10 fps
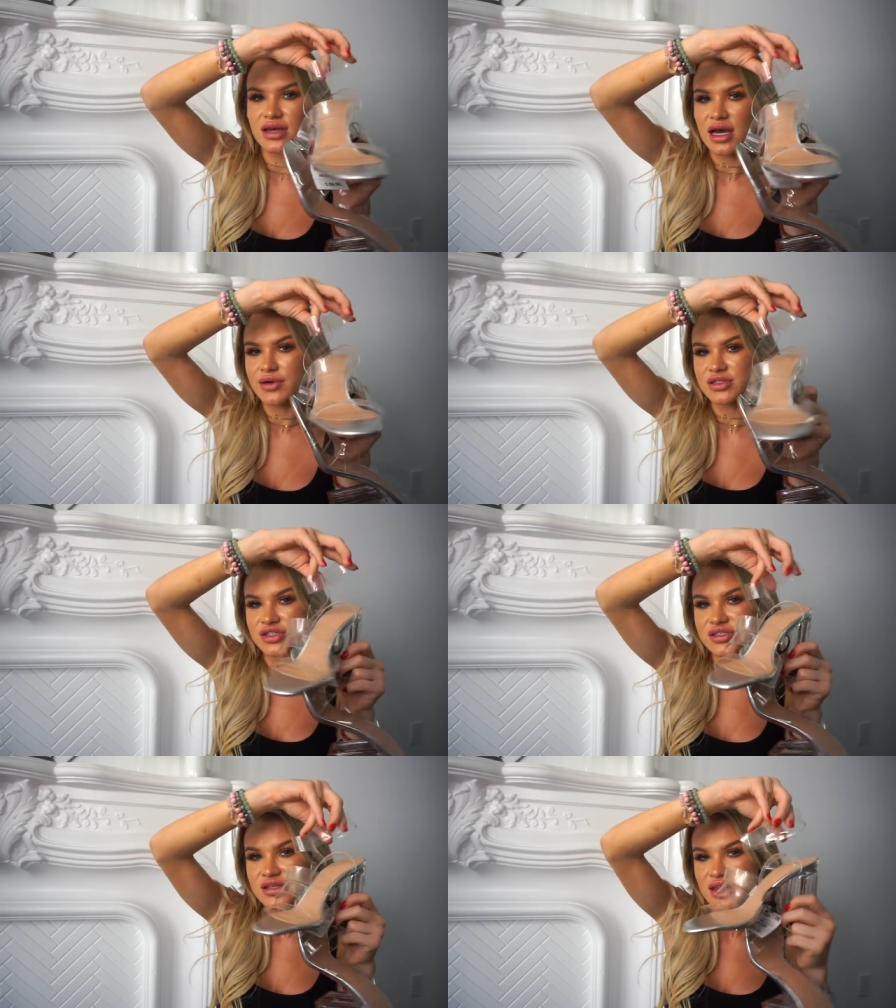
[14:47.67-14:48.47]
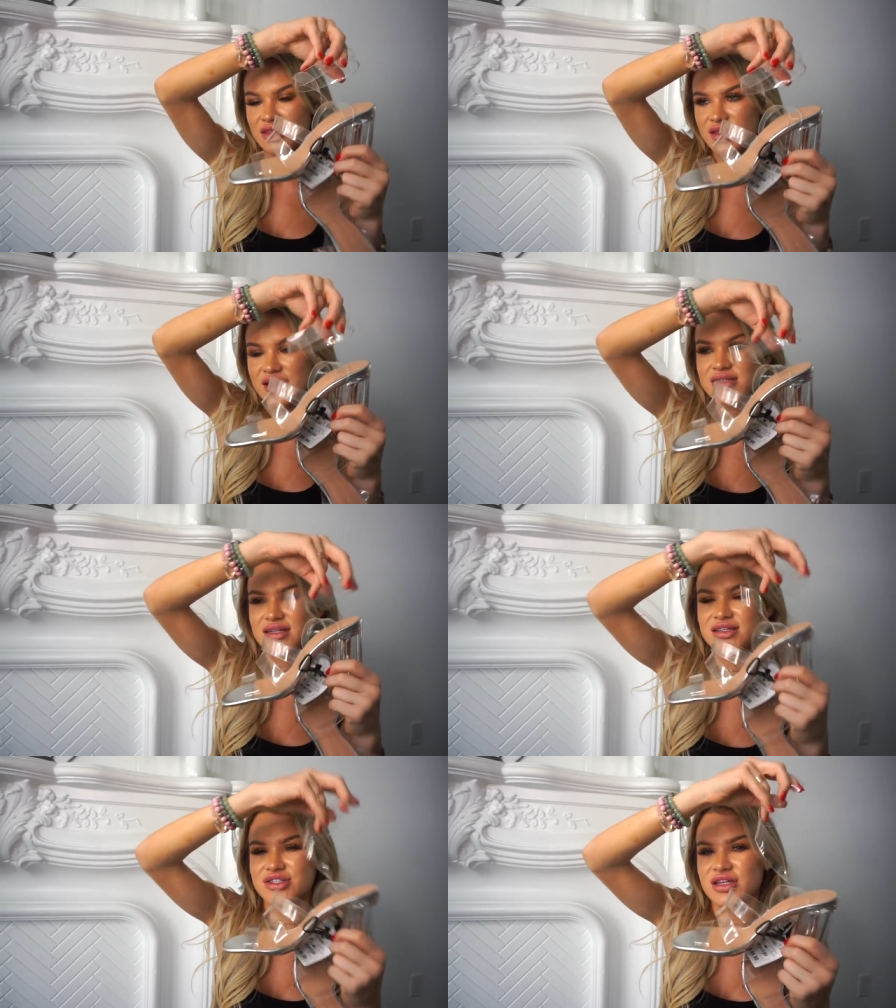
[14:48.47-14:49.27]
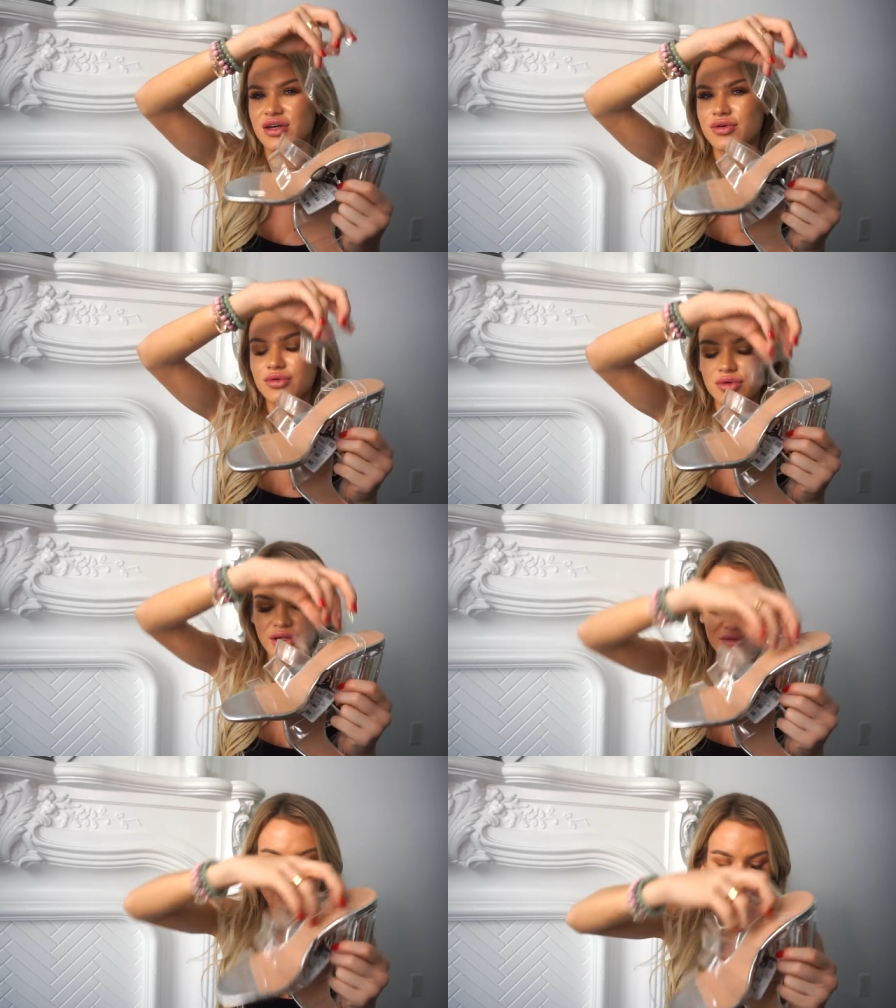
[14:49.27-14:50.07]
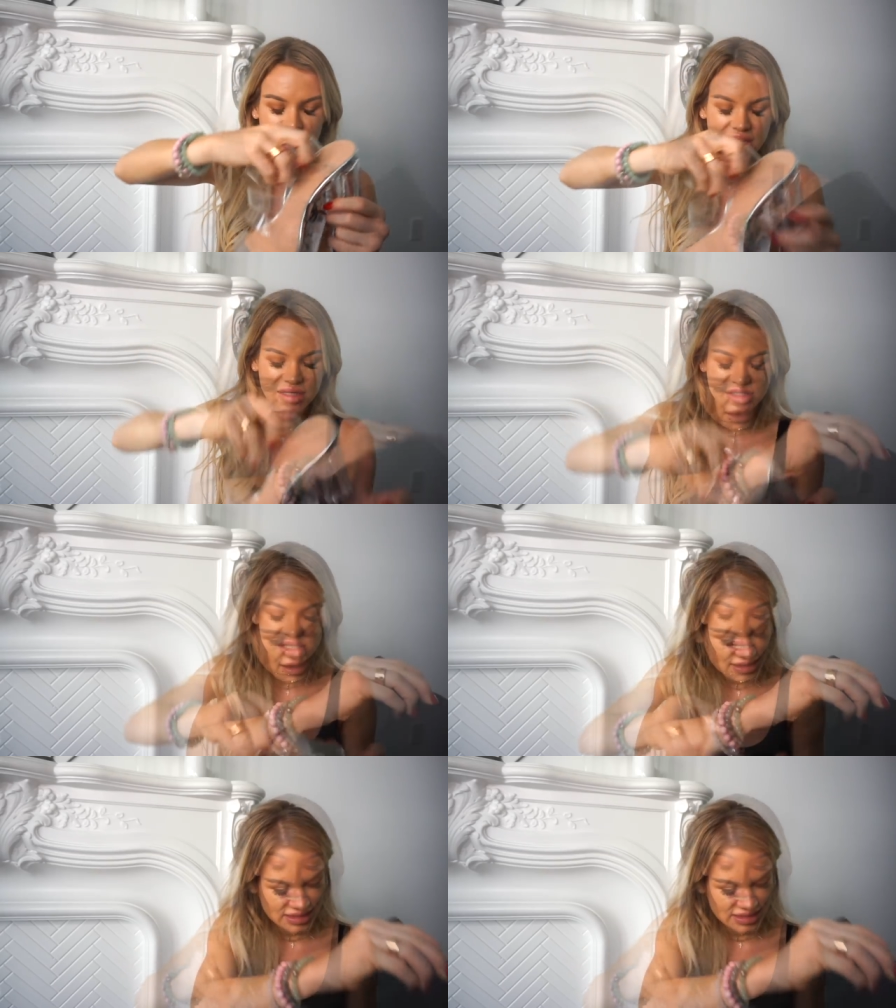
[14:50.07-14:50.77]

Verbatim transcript: high-waisted jeans, and then these, and it's just like cool and fun and edgy.